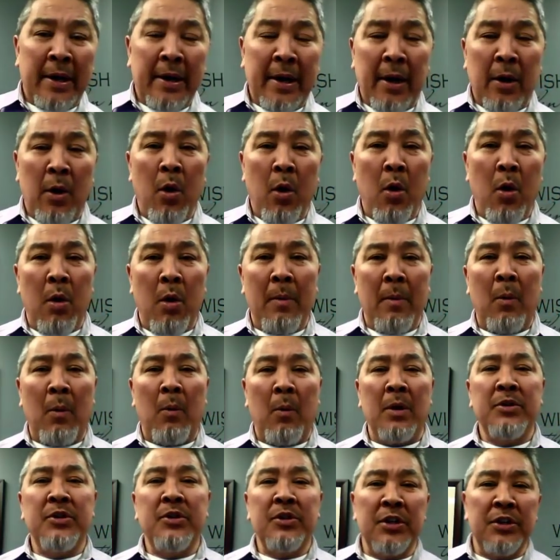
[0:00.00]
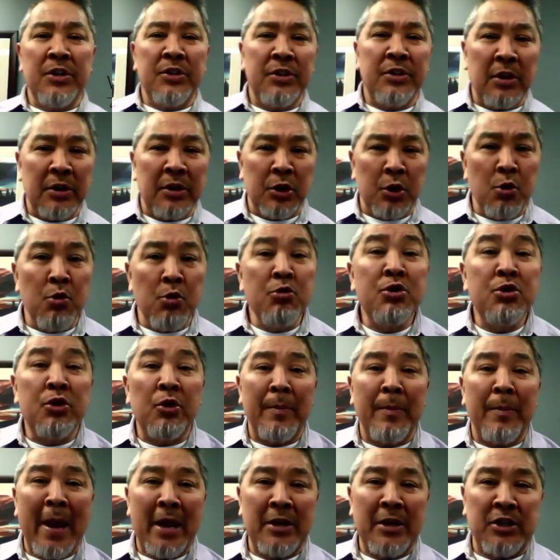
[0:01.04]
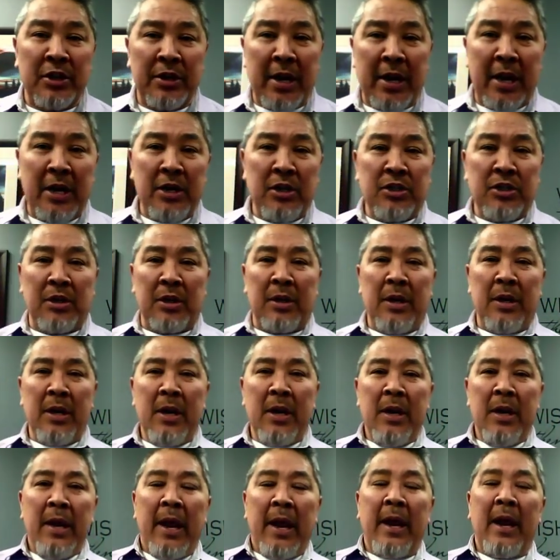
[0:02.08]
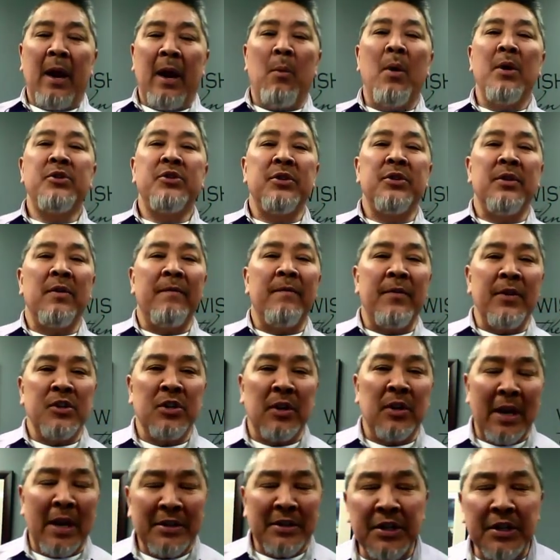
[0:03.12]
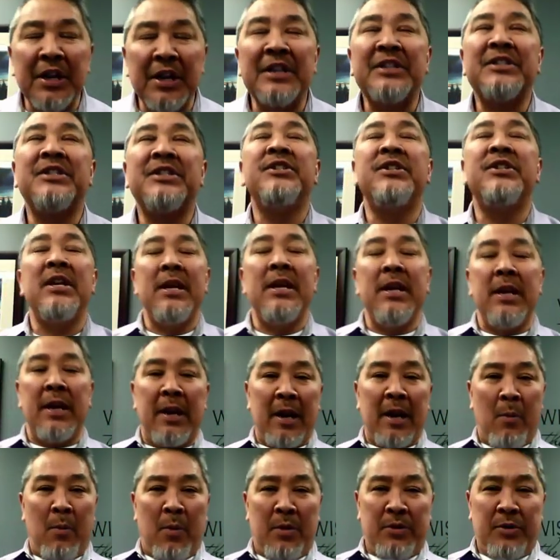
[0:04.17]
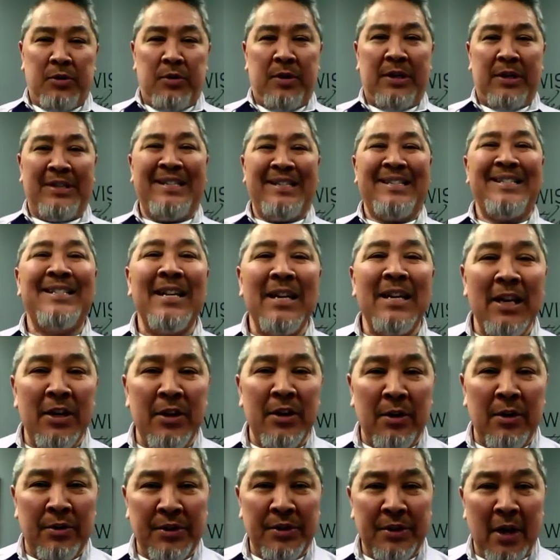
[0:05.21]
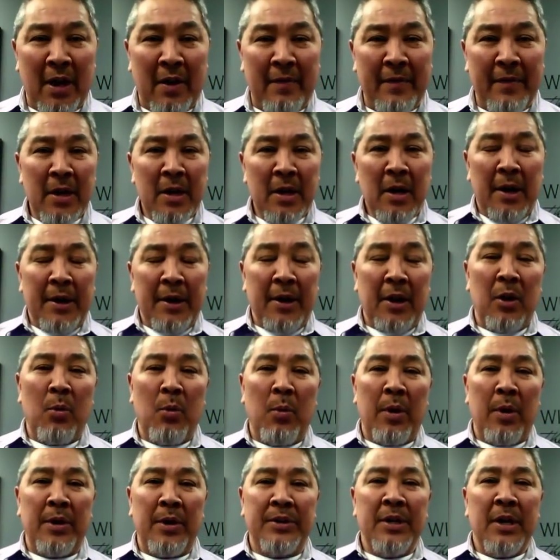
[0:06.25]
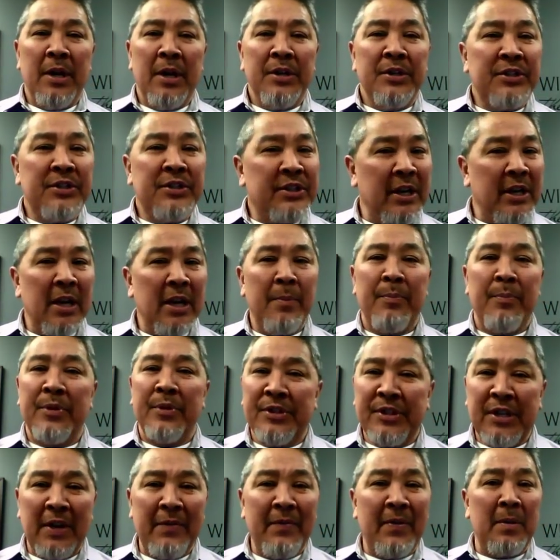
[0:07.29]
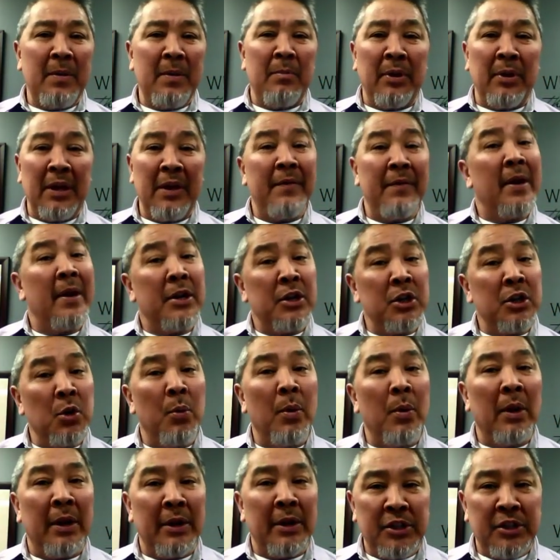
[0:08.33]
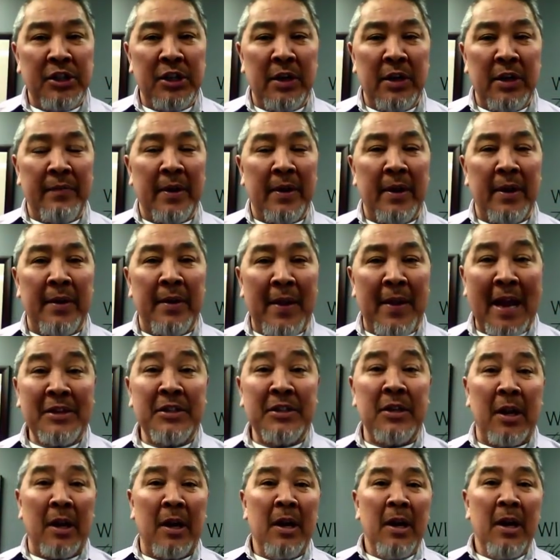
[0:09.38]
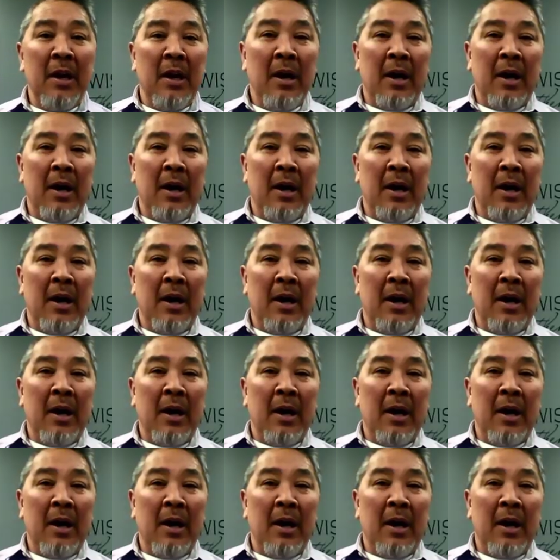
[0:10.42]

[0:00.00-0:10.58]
and at home, I want you just to use your imagination, and I want you to visualize, to see it. I want you to see yourself. In other words, see it, perceive it, and believe it, and you will achieve it. And that's a